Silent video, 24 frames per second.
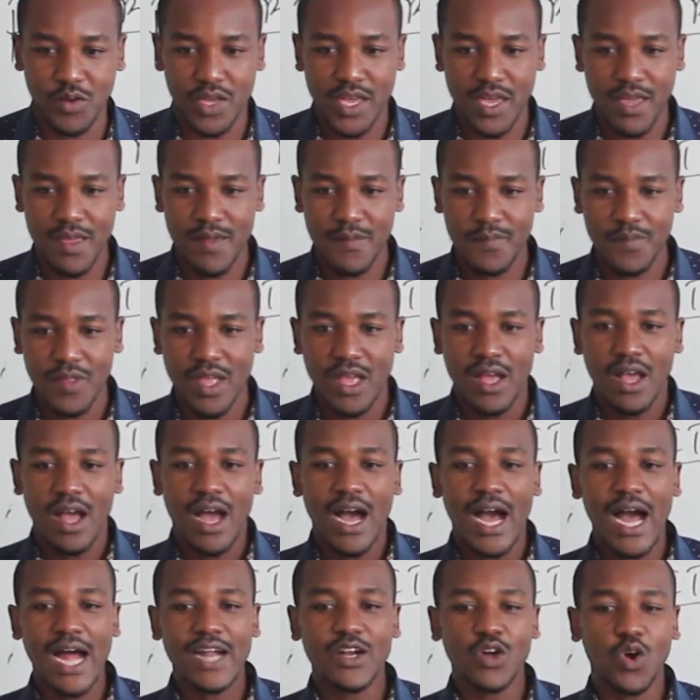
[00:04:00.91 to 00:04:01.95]
okay?
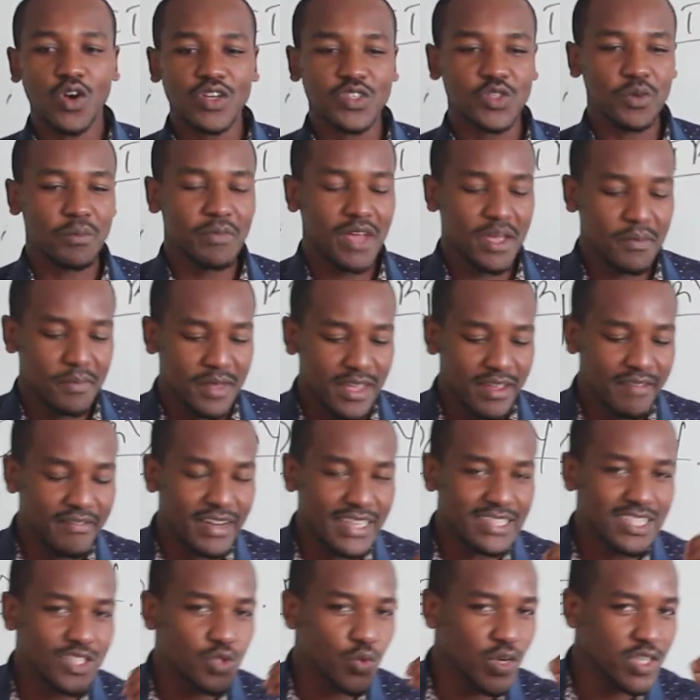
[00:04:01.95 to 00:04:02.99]
And also maybe if
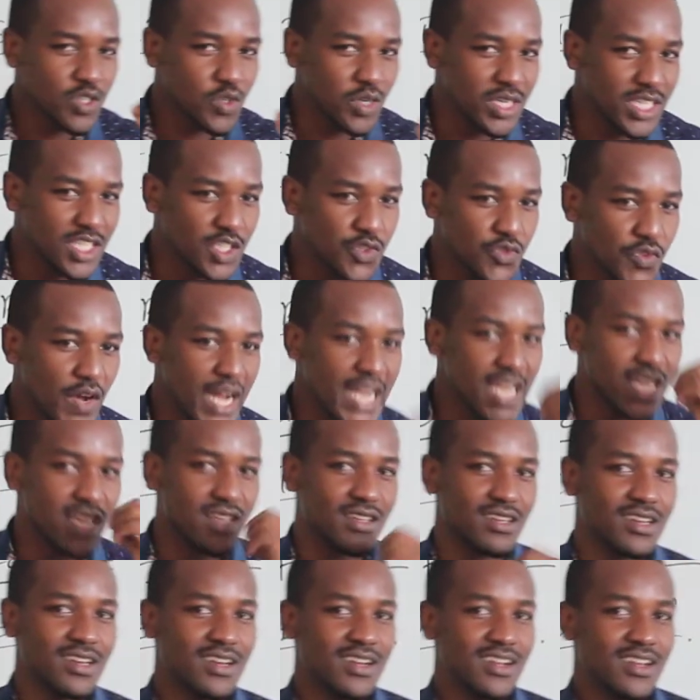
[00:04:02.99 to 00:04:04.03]
a situation is
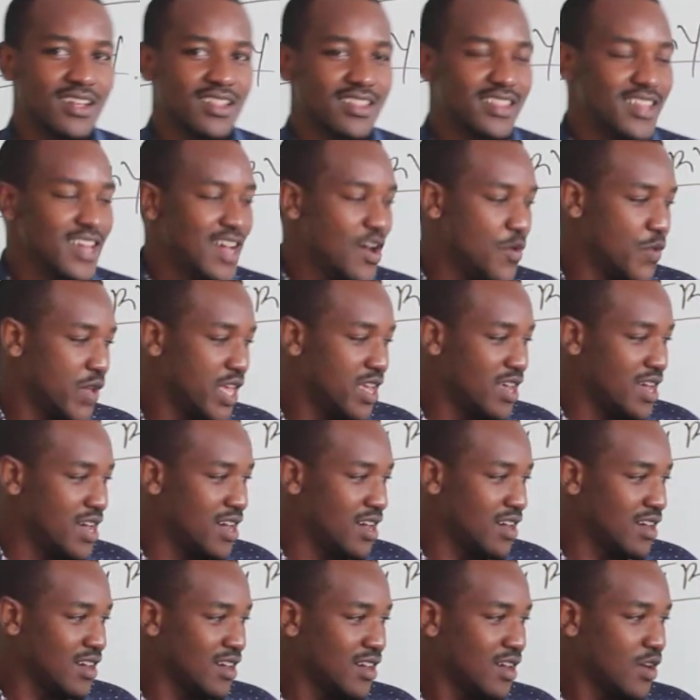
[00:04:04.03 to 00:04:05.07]
funny, there we
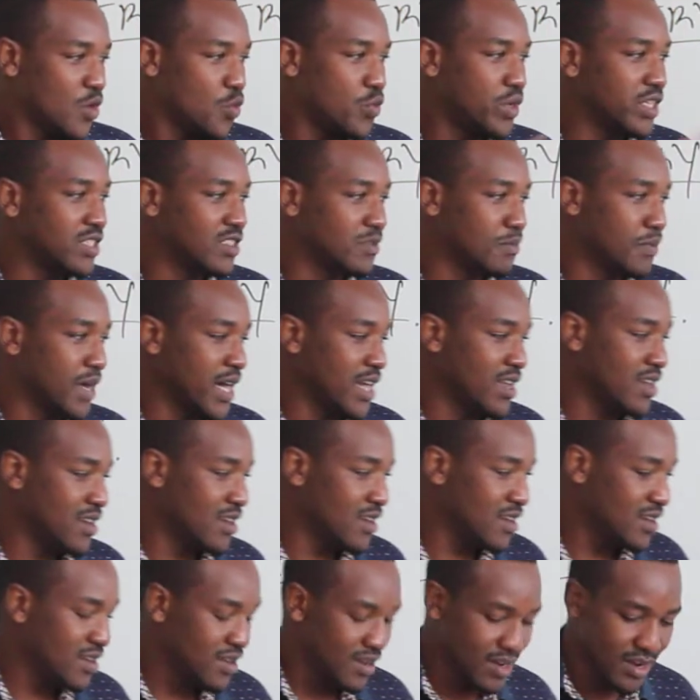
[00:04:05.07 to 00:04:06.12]
are, we smile.
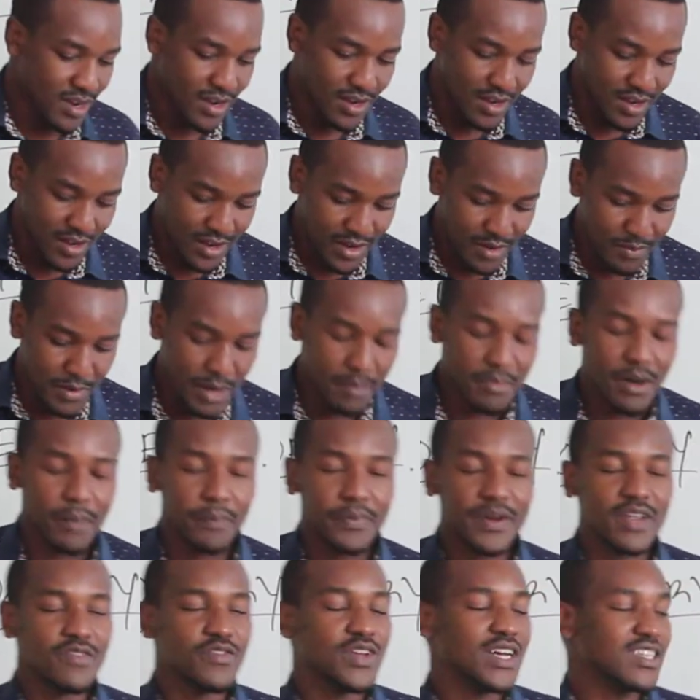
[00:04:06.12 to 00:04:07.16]
Remember
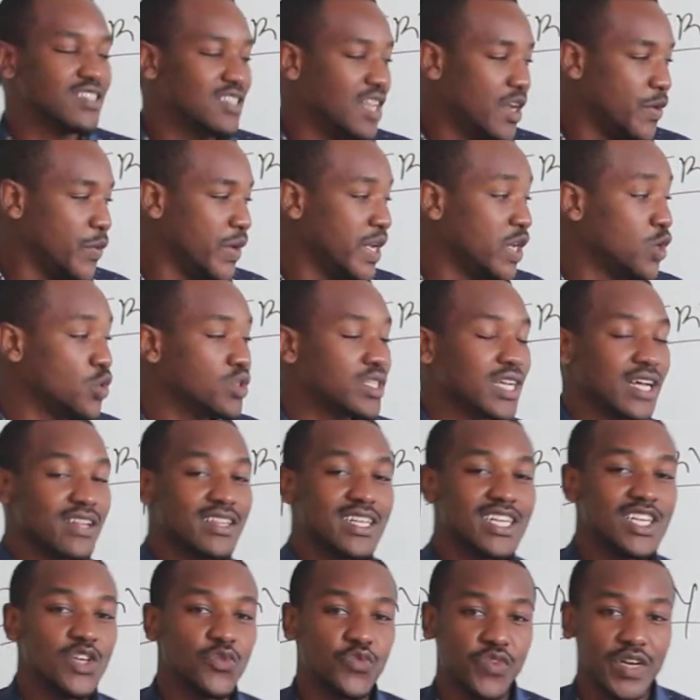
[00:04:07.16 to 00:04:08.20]
previously we looked at
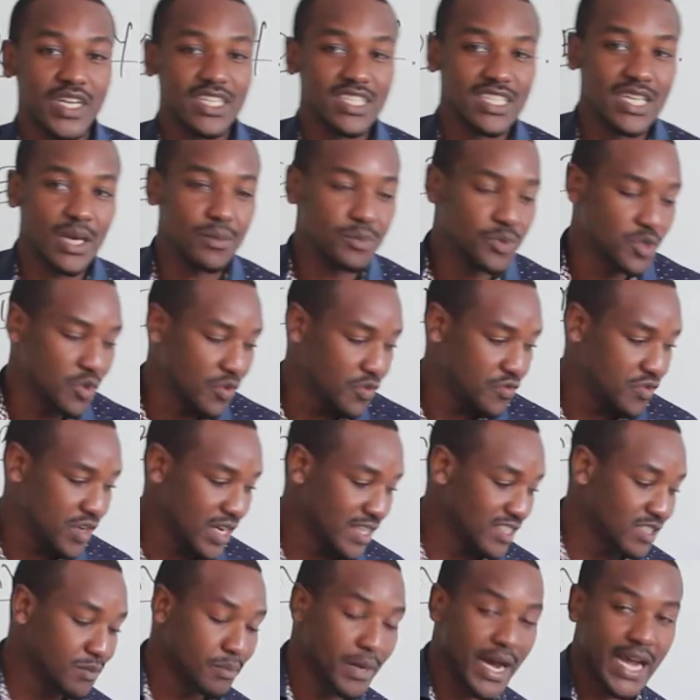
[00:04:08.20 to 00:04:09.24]
the different types of
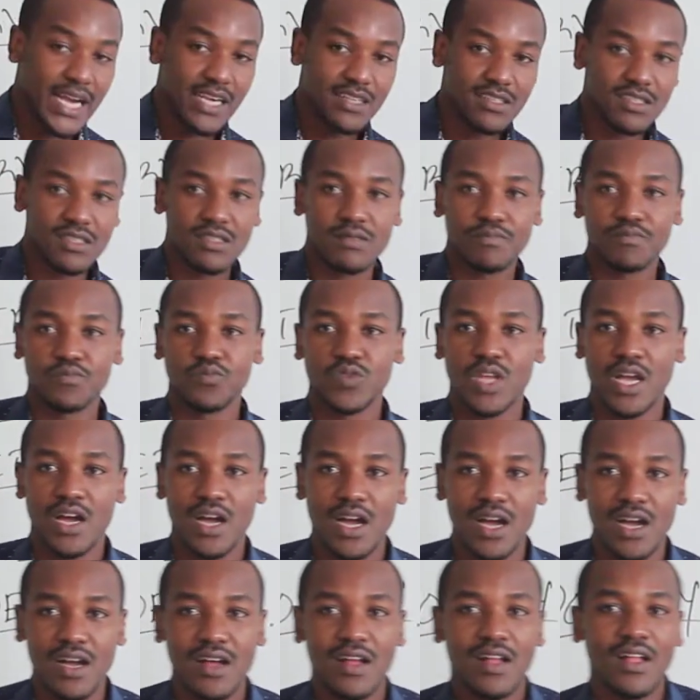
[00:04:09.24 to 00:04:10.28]
smiles,
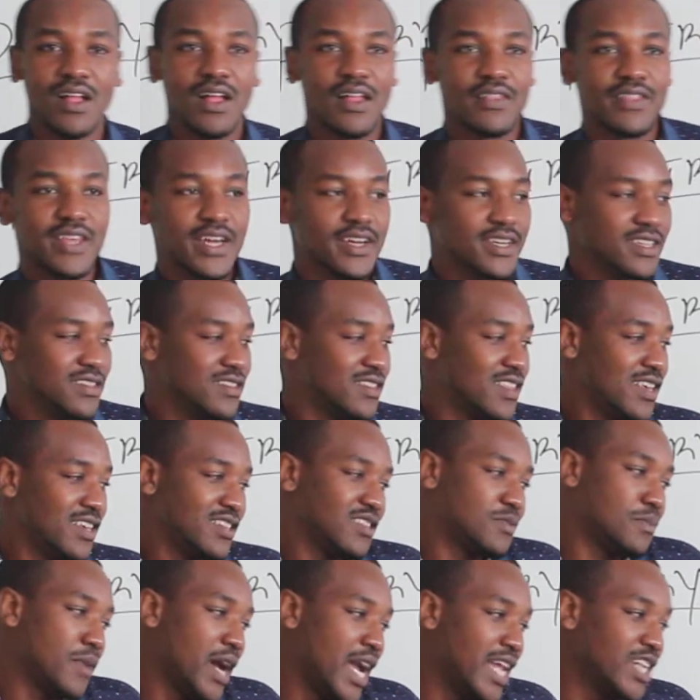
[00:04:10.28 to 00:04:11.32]
yeah? There is
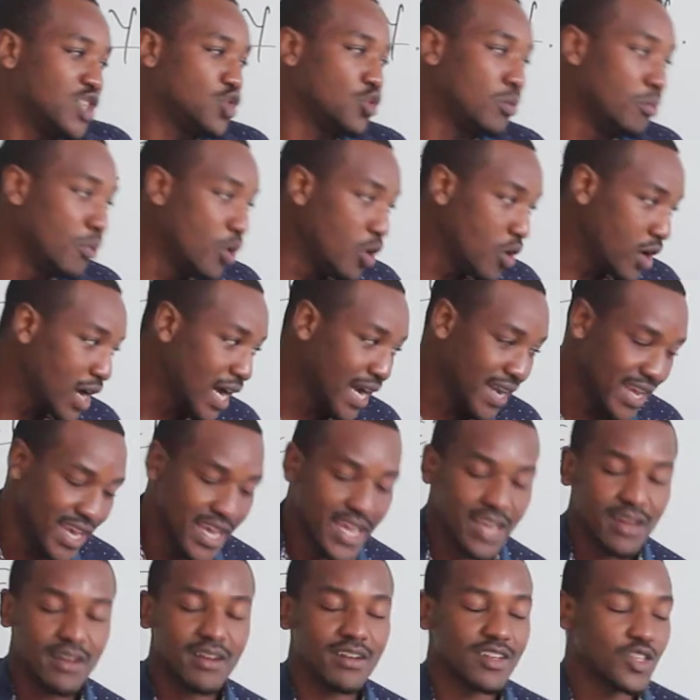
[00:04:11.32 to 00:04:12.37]
the smile to mock
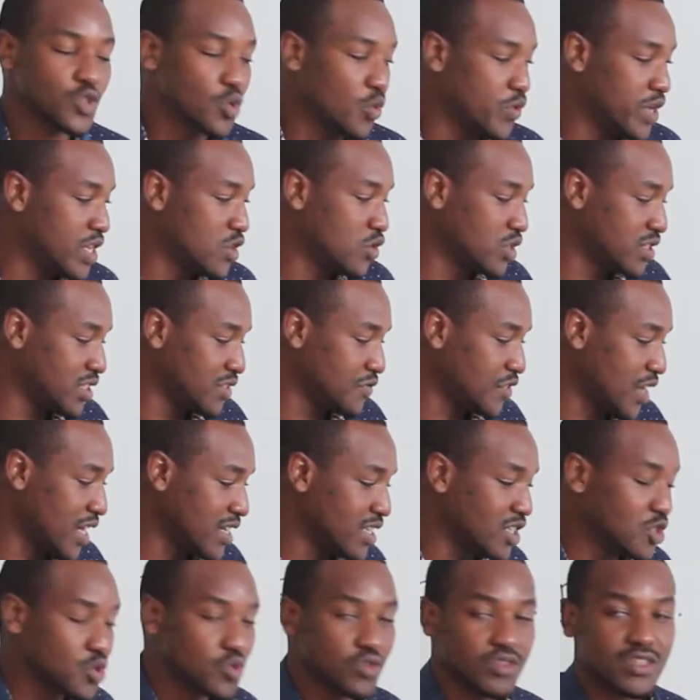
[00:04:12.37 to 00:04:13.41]
again, so we're not
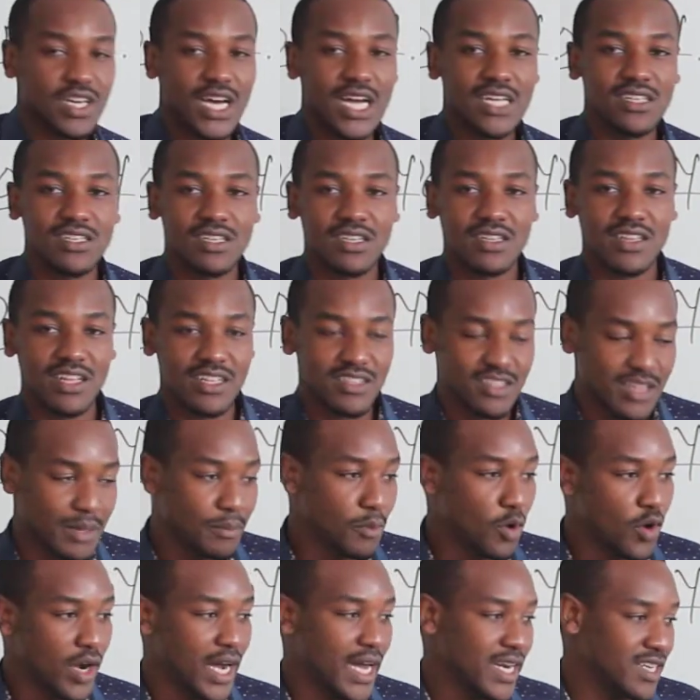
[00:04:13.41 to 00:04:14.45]
referring to that, the
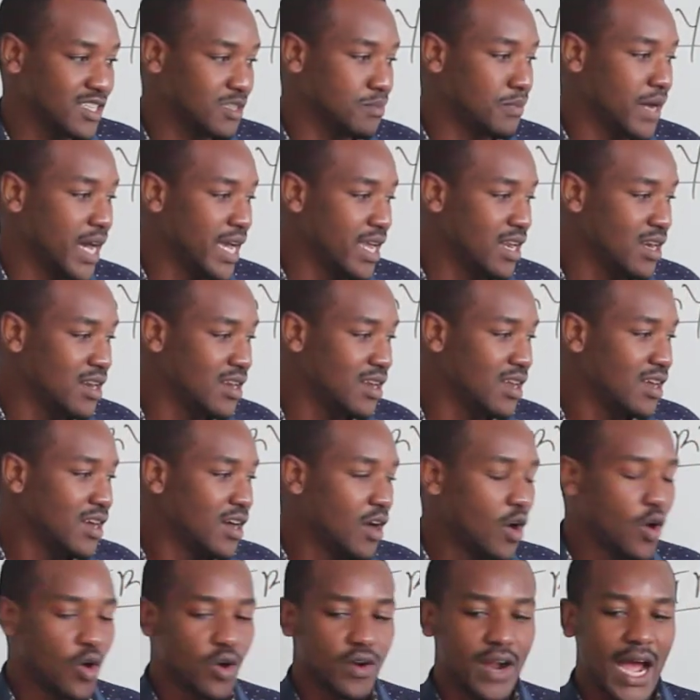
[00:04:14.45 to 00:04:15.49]
mockery smile,
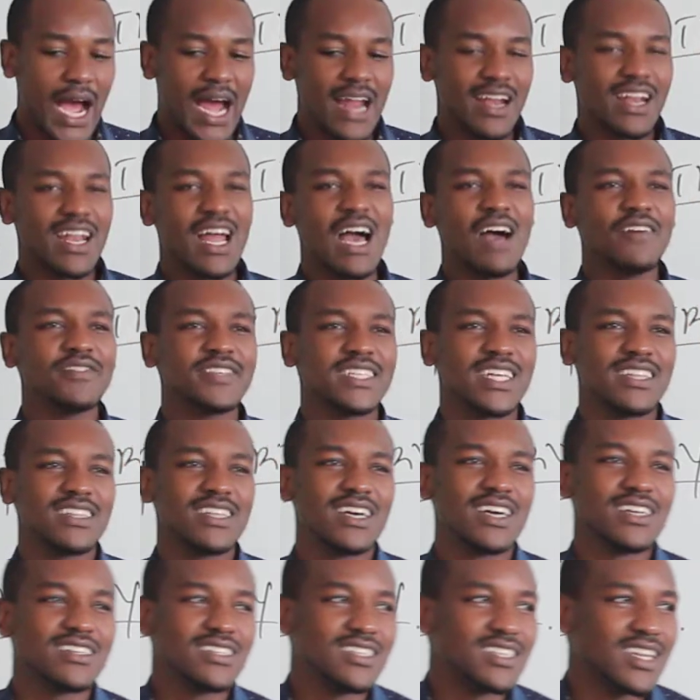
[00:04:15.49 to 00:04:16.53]
or a laughter
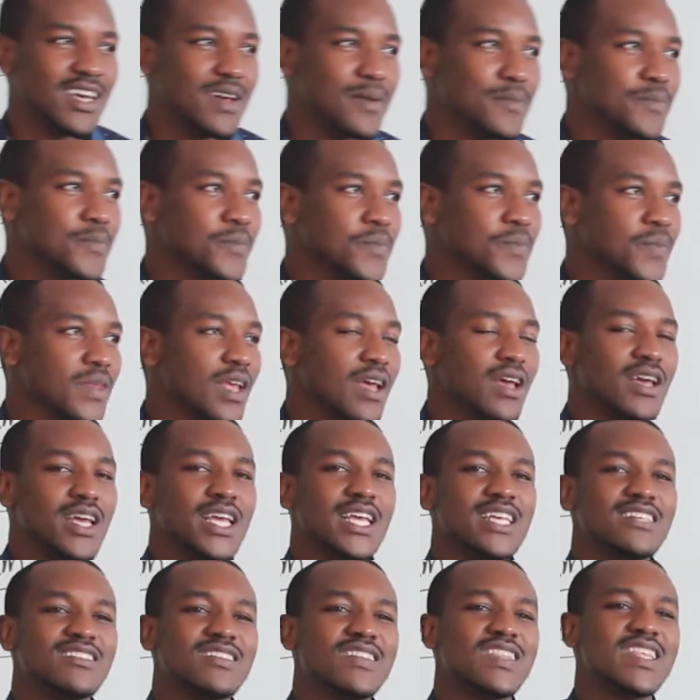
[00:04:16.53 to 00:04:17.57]
that
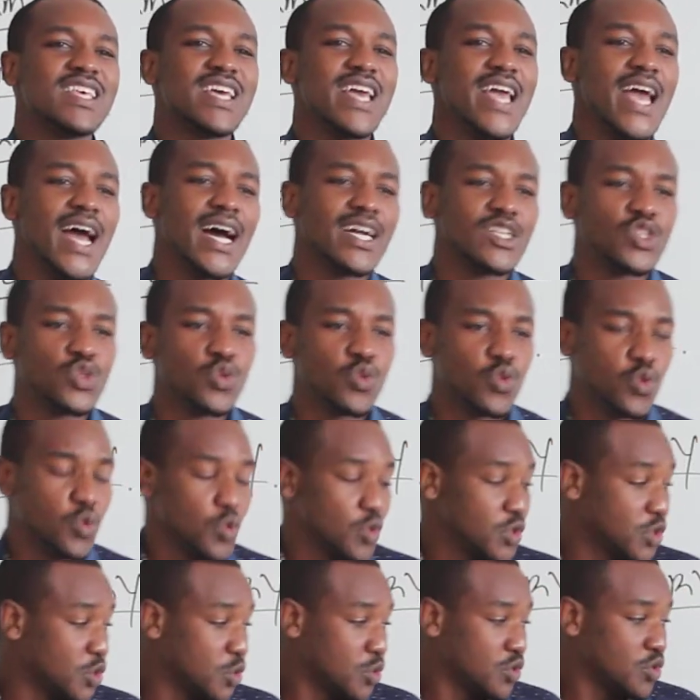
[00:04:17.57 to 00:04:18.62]
is there
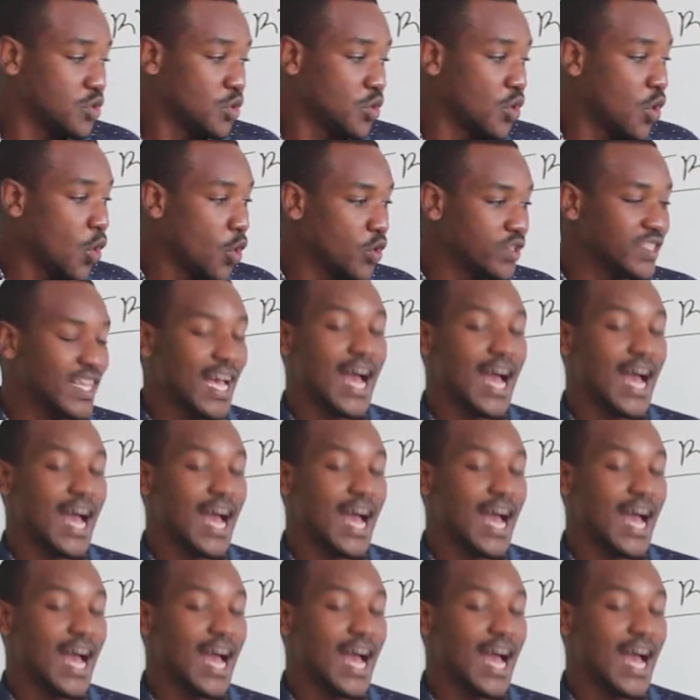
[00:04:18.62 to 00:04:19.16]
to cause